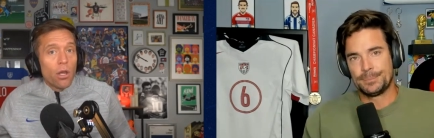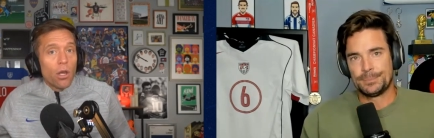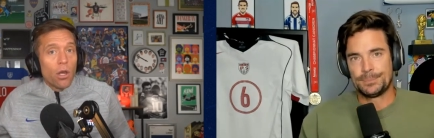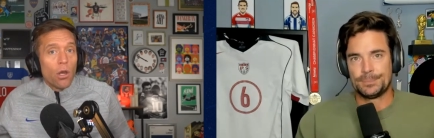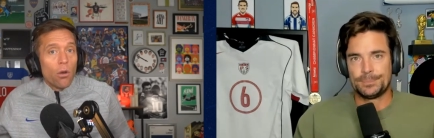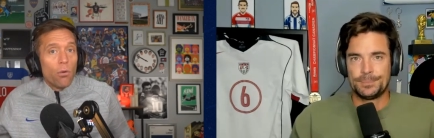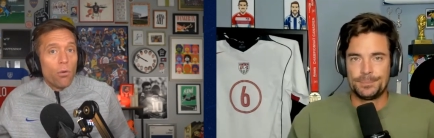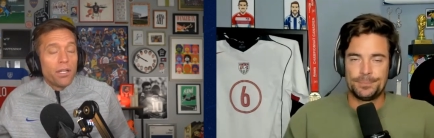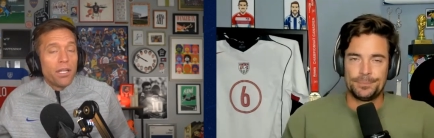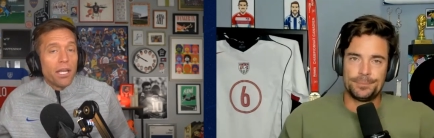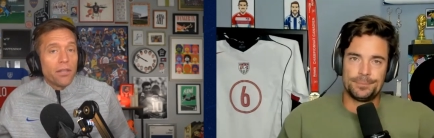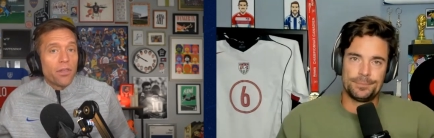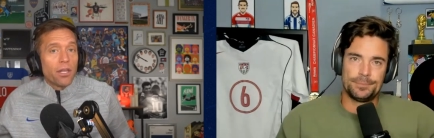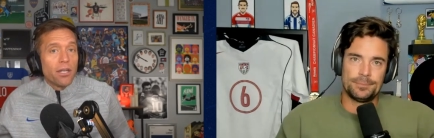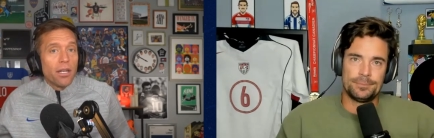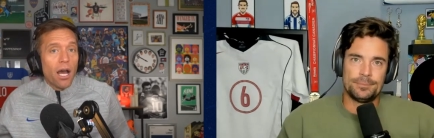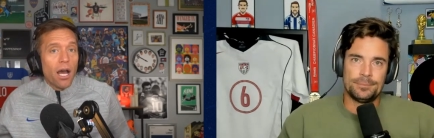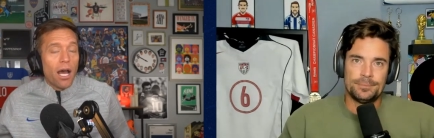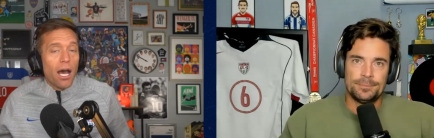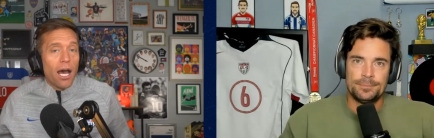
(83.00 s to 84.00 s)
Speaker 1: would get the
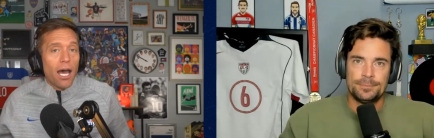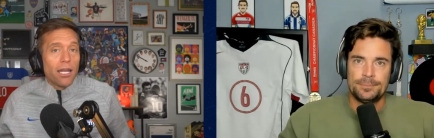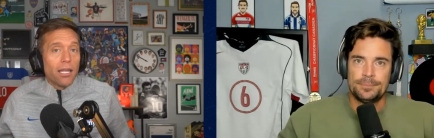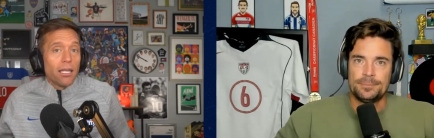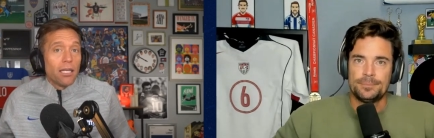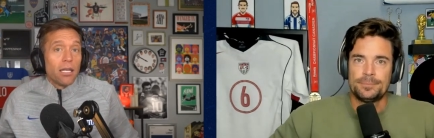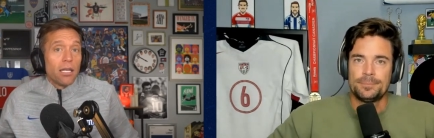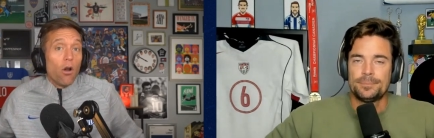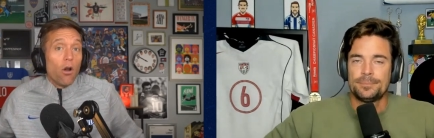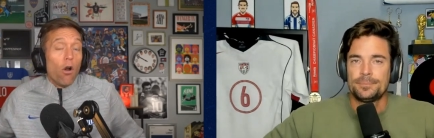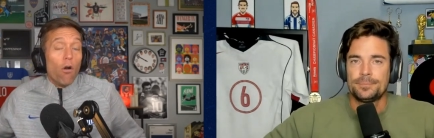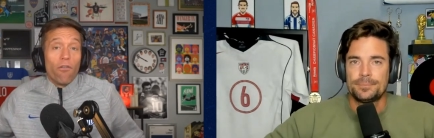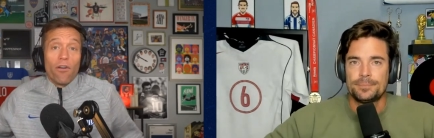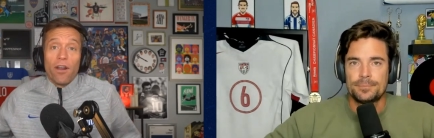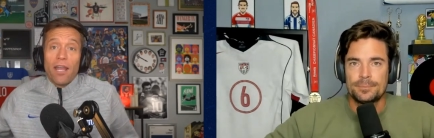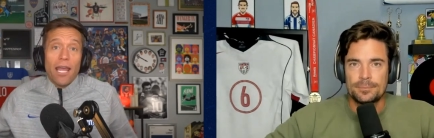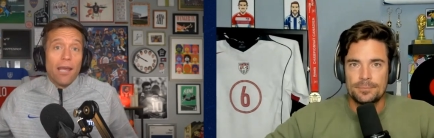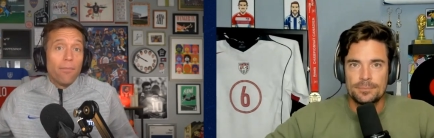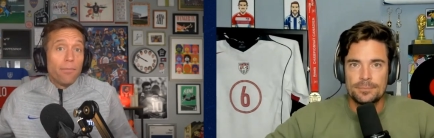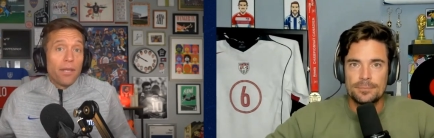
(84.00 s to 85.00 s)
nod over
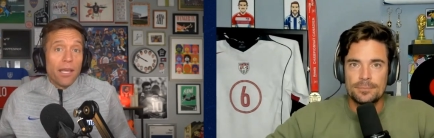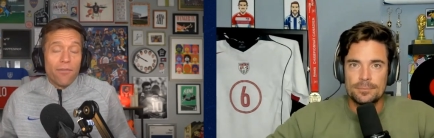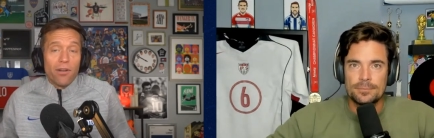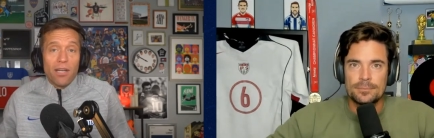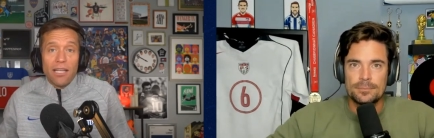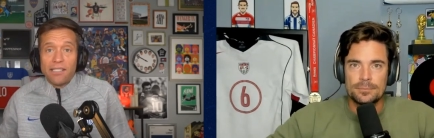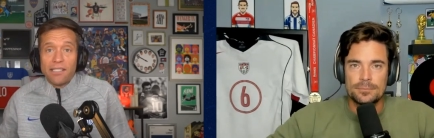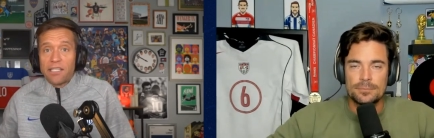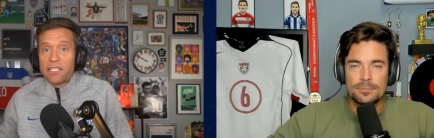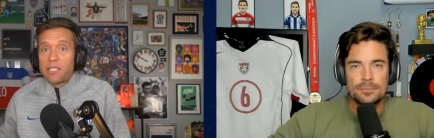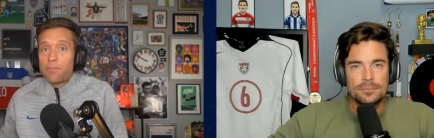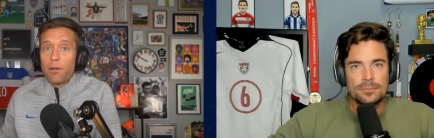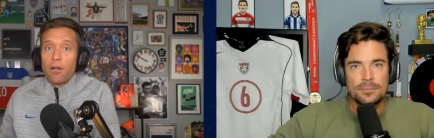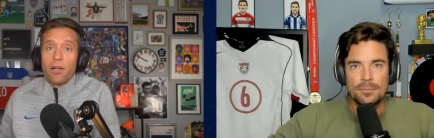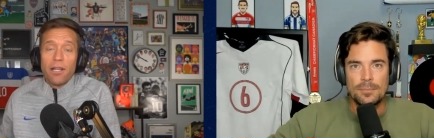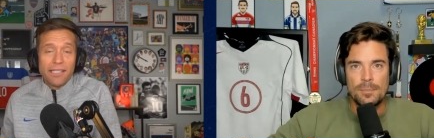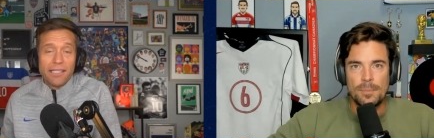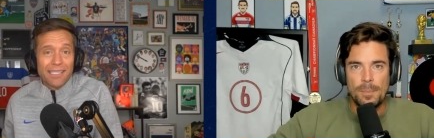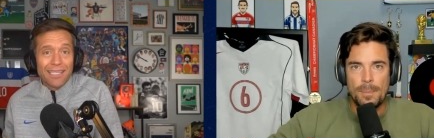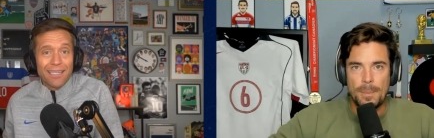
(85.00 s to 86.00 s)
him, given his
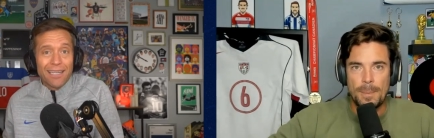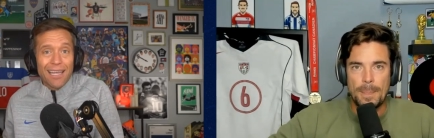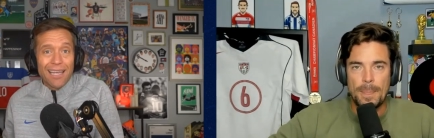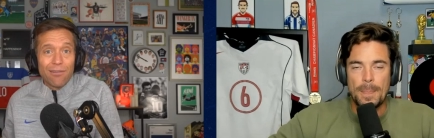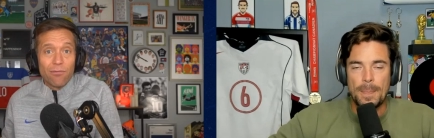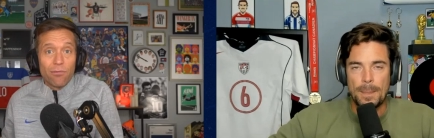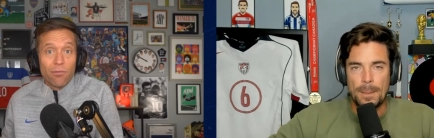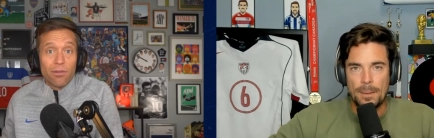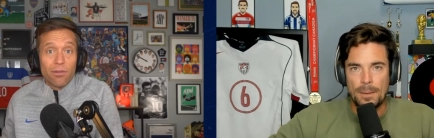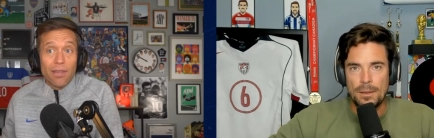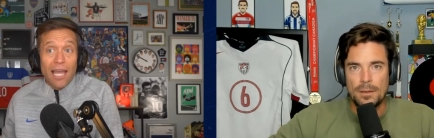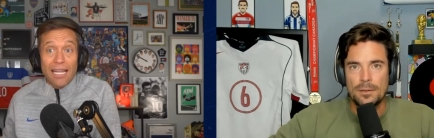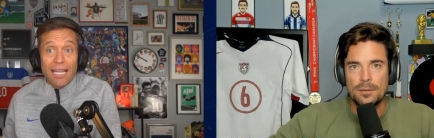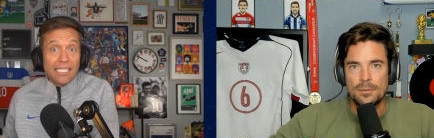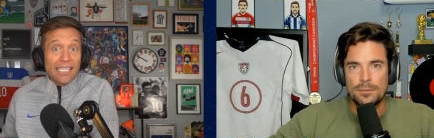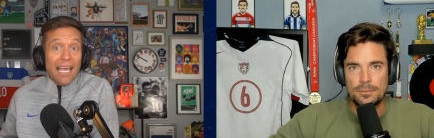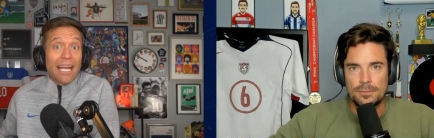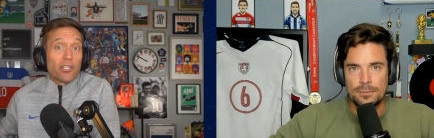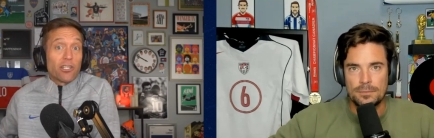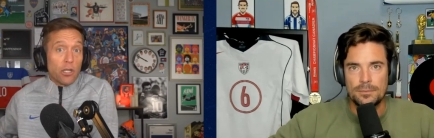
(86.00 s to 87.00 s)
experience and, and that he's
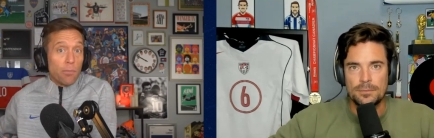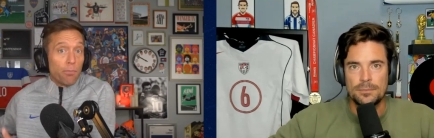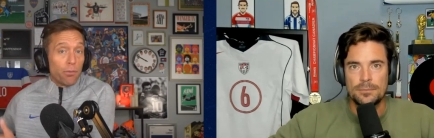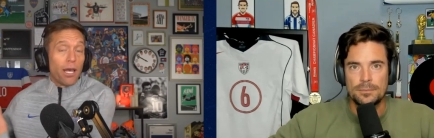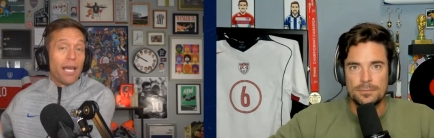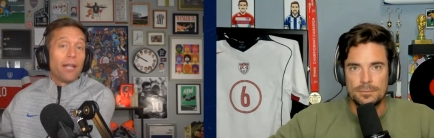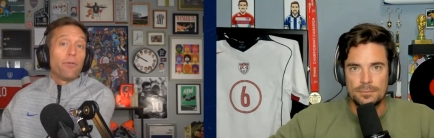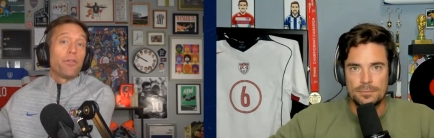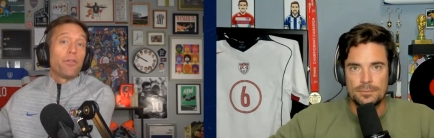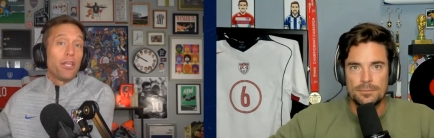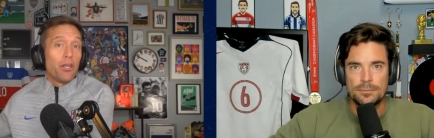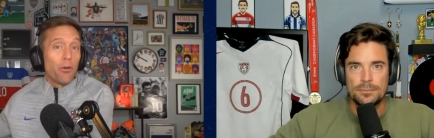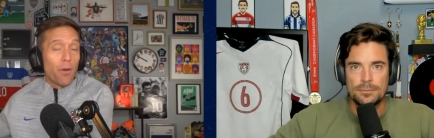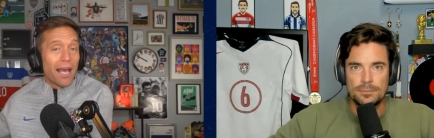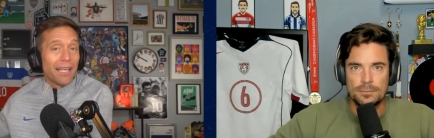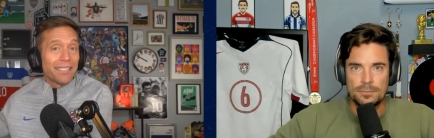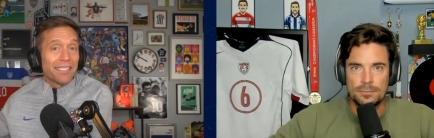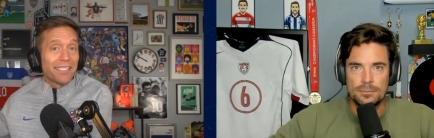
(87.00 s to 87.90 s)
actually played with the U.S.